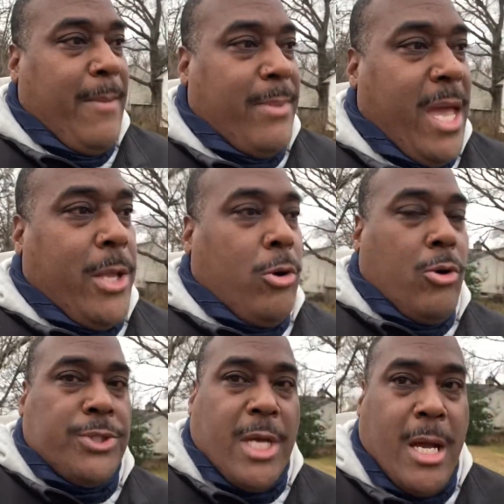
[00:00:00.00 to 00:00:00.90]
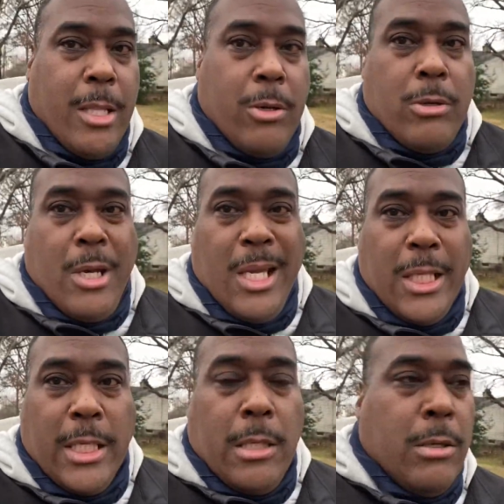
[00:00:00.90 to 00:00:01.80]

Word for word: bad on Tyler Huntley.